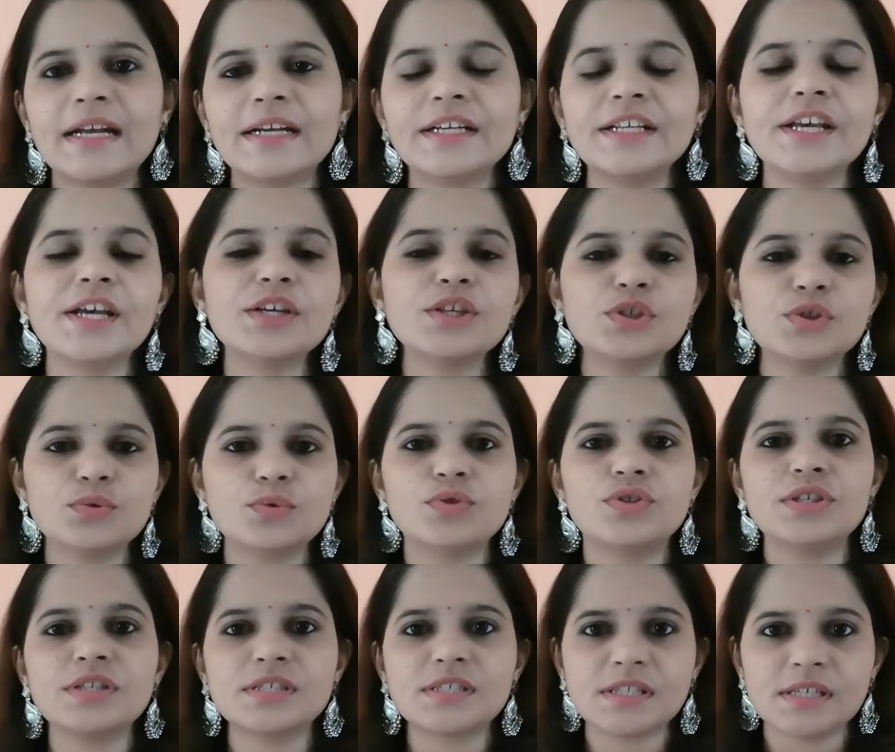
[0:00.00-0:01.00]
Nta
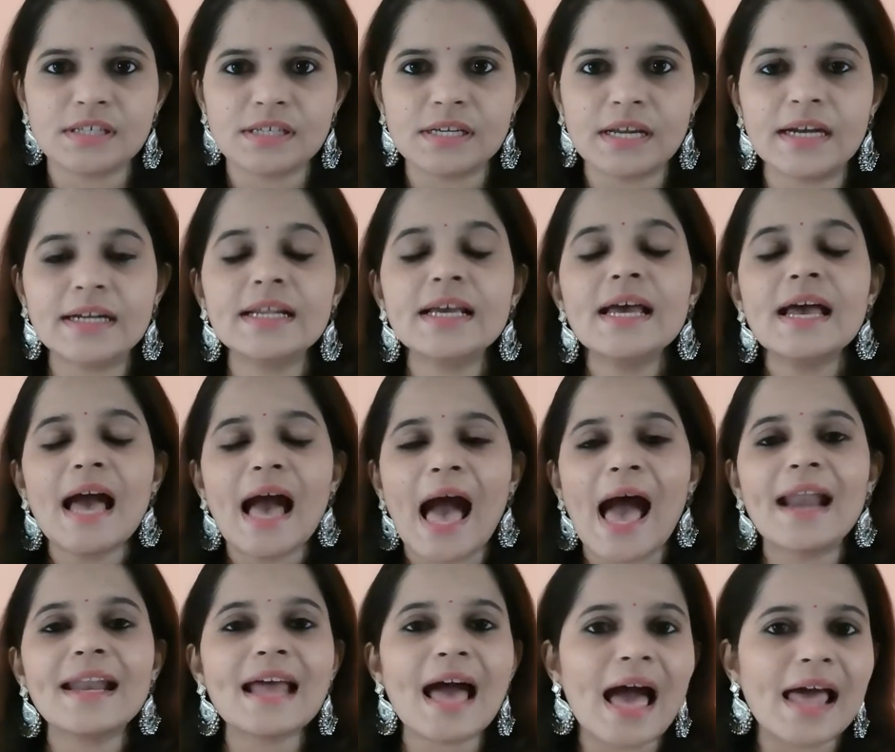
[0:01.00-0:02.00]
Ugc net,
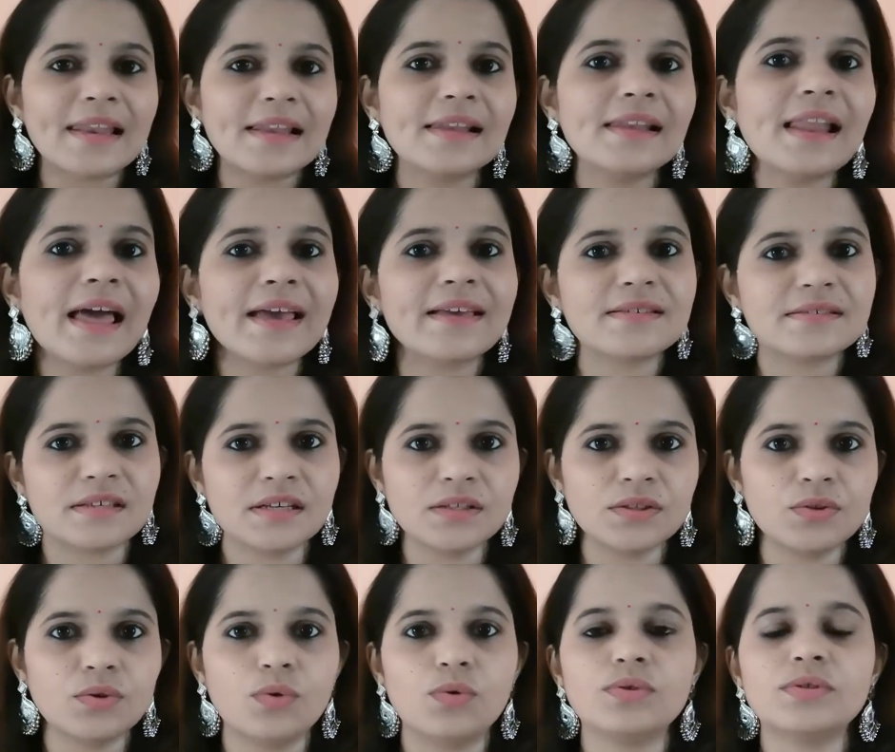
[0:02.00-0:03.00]
and
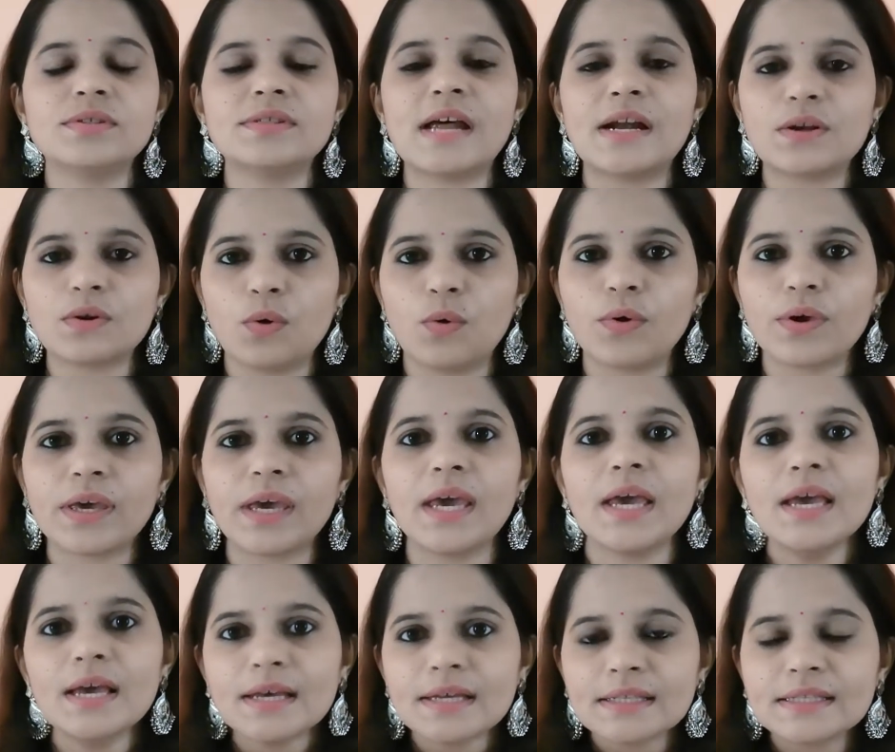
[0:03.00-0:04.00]
analyzing those, that
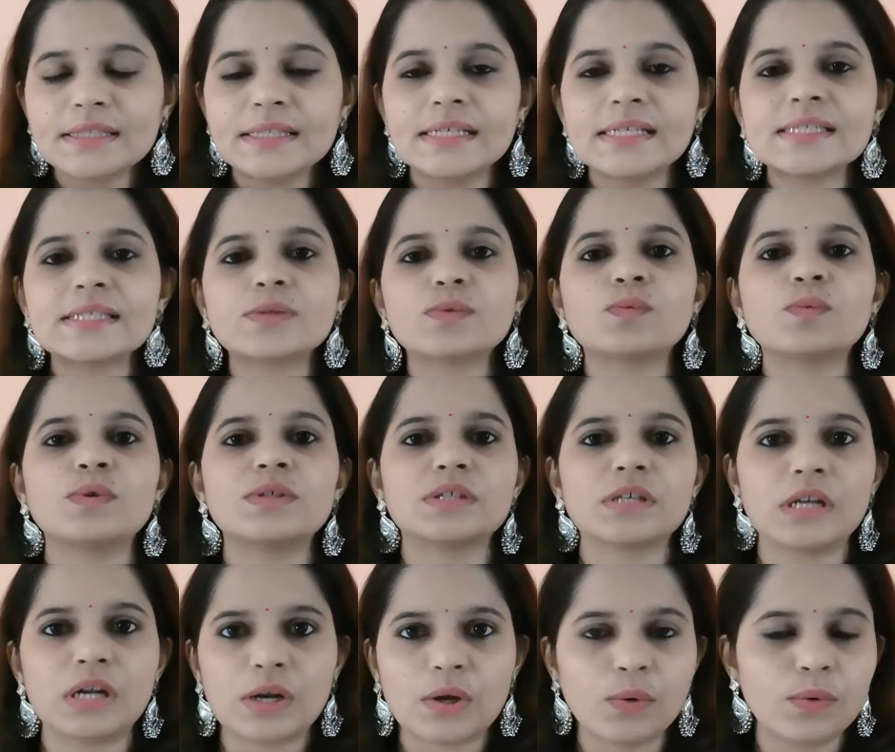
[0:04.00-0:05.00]
okay, this
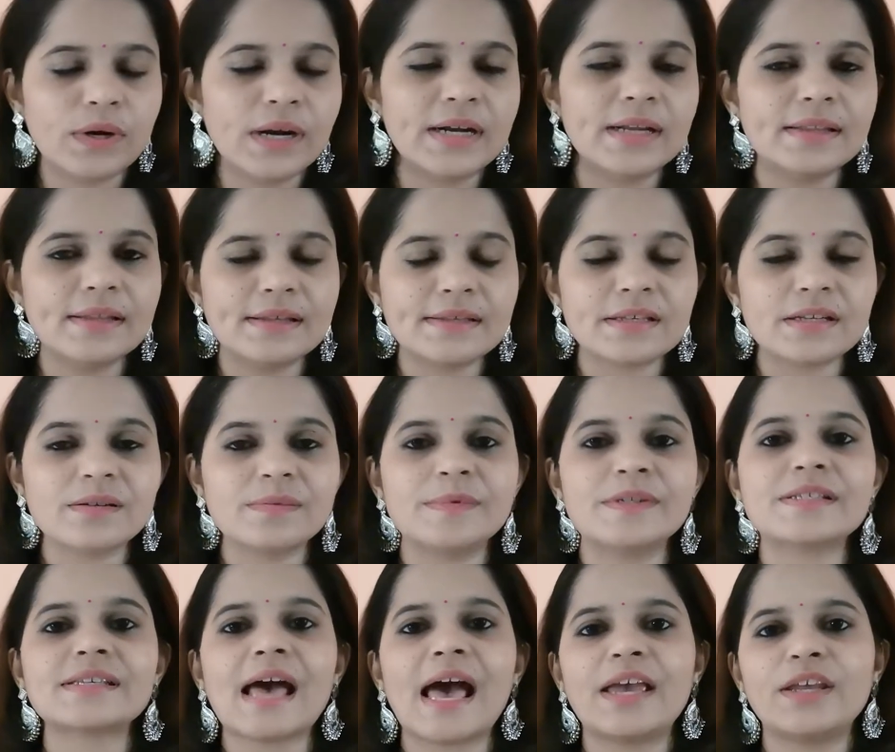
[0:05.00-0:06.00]
was included in the
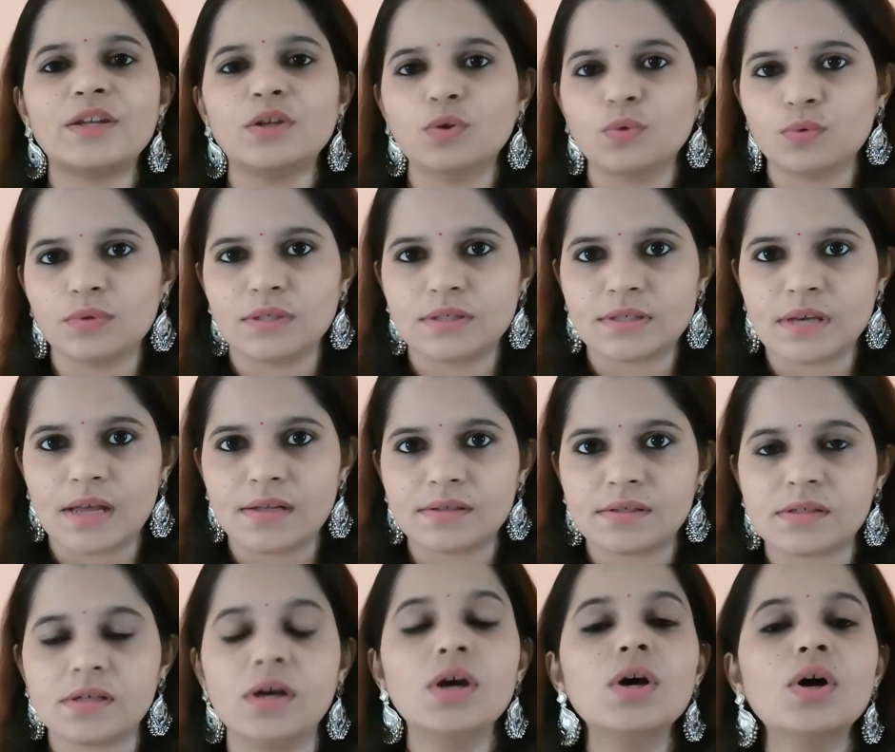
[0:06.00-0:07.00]
syllabus, I know this
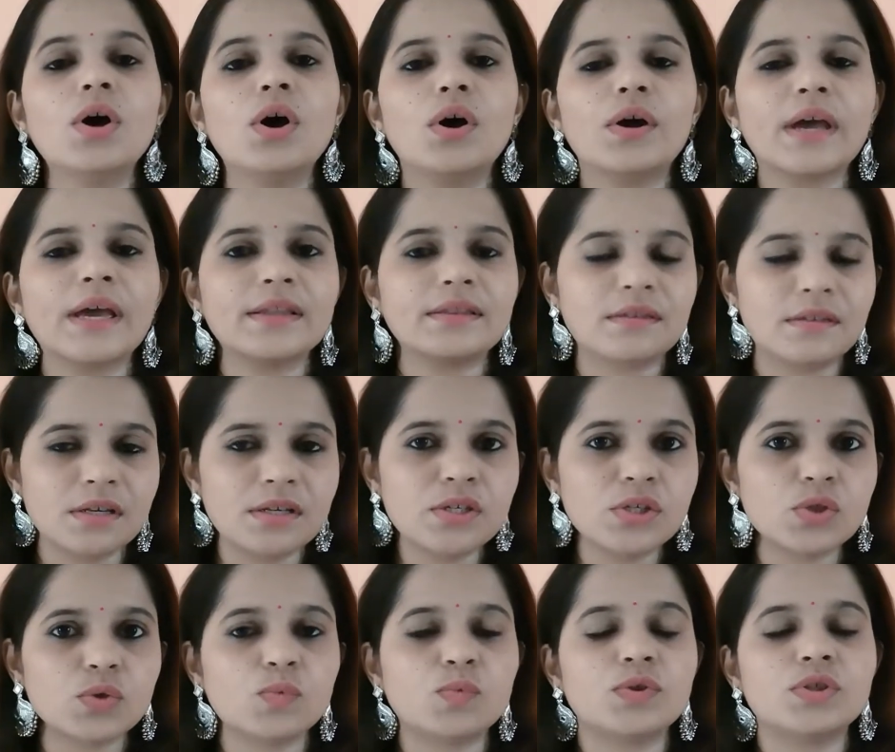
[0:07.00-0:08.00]
answer. Okay,
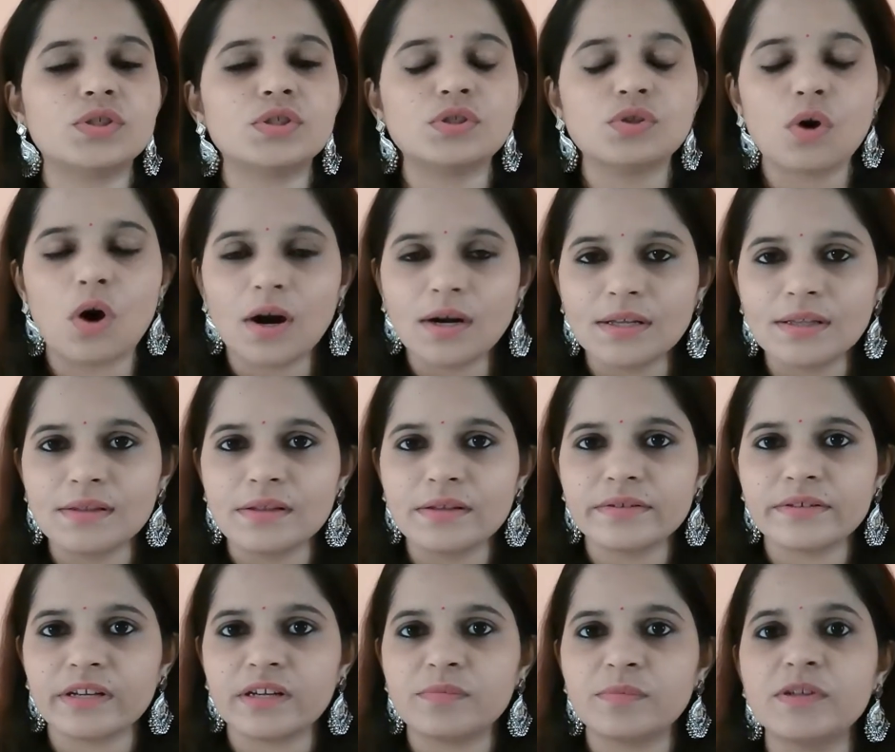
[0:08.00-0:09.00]
this was not in
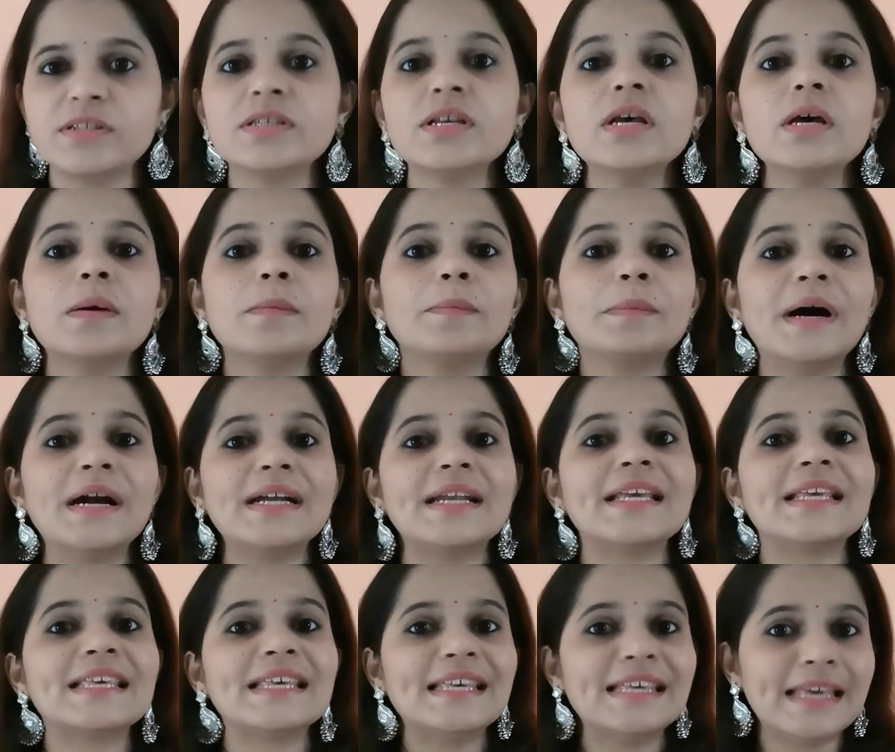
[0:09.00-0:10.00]
the syllabus
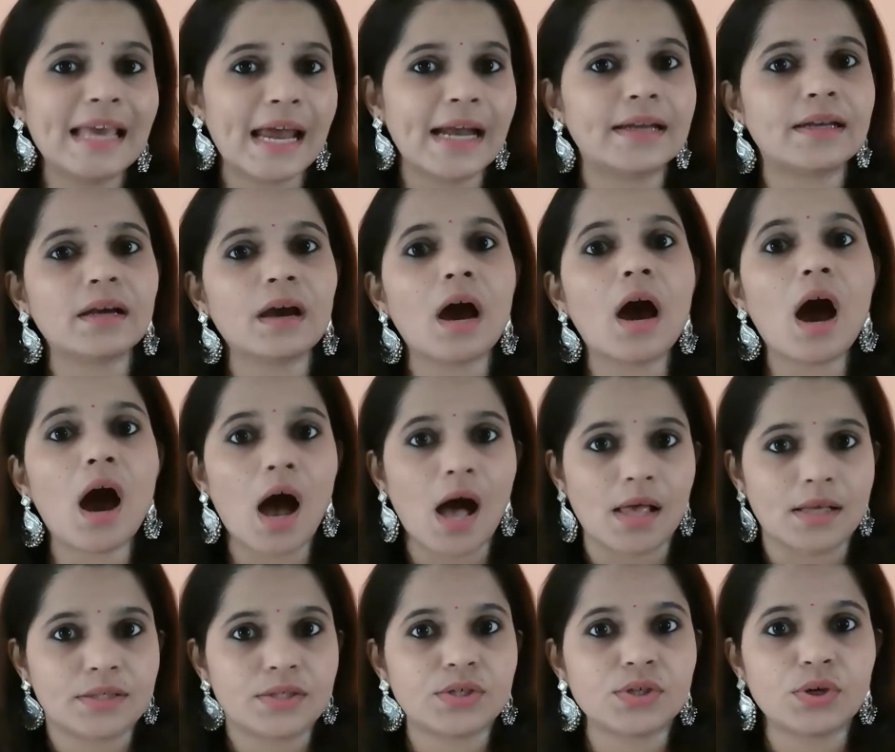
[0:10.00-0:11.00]
but yet
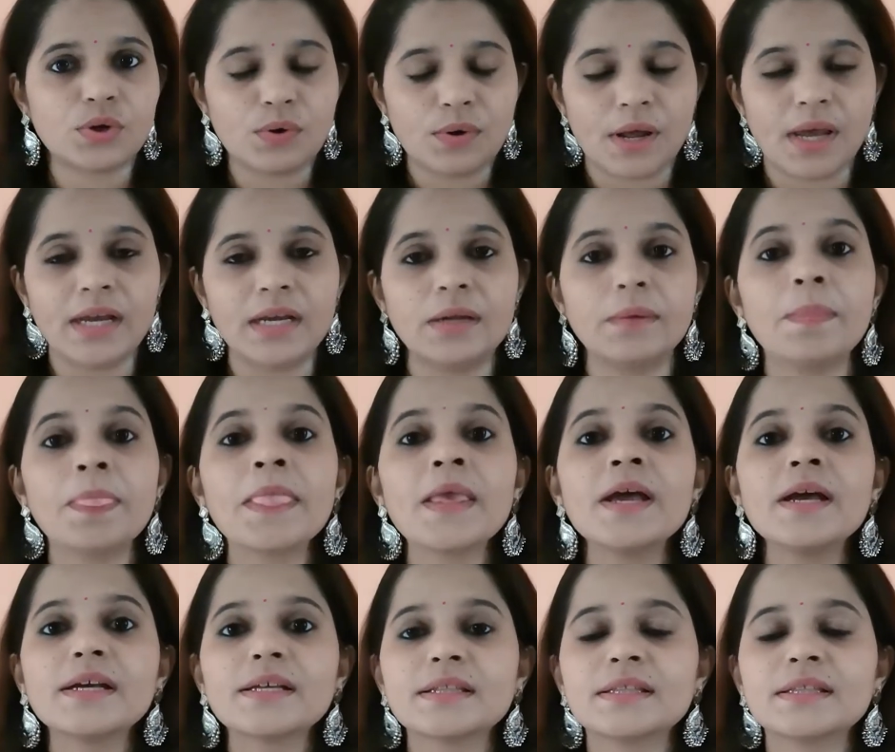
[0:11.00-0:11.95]
asked, right?